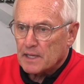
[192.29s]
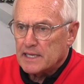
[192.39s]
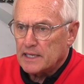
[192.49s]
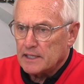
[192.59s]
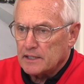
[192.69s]

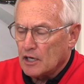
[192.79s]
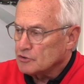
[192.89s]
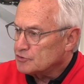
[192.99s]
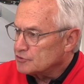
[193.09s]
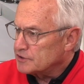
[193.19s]
getting
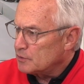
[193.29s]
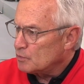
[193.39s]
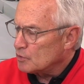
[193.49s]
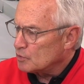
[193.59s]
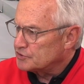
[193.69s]
youngsters in.
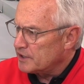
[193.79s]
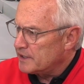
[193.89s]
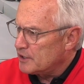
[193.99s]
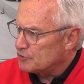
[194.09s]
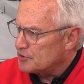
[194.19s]
We're
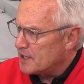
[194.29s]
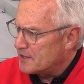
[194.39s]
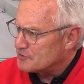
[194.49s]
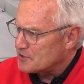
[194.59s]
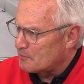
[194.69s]
sitting here today
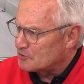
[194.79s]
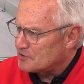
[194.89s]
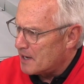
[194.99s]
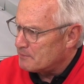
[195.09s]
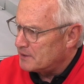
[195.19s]
in the
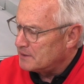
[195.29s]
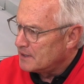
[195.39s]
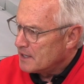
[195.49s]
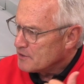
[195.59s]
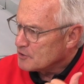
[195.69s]
summertime, and
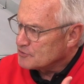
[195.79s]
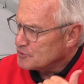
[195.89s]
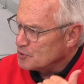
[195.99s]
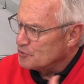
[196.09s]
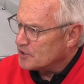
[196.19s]
there's
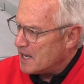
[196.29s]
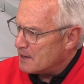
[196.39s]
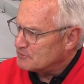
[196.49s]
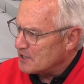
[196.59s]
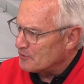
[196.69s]
youth
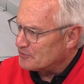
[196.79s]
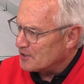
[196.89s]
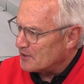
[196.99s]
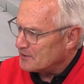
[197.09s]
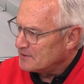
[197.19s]
camps out
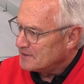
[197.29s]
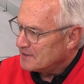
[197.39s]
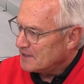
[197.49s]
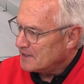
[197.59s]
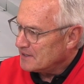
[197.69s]
there
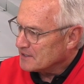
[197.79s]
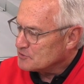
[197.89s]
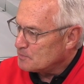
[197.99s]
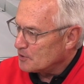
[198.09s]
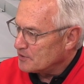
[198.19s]

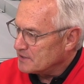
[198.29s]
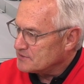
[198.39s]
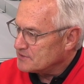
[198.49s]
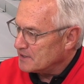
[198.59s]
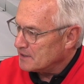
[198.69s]

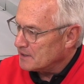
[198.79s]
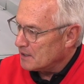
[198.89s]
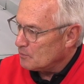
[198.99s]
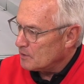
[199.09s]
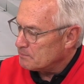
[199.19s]
experiencing
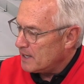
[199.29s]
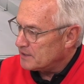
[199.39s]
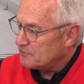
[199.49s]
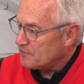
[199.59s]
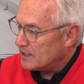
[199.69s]
what
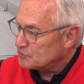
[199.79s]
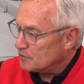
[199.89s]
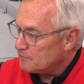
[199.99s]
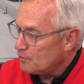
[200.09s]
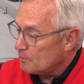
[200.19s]

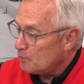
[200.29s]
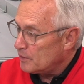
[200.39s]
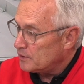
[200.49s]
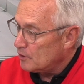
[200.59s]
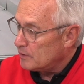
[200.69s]
manufacturing
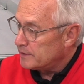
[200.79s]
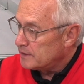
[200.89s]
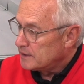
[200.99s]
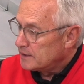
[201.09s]
4.0, and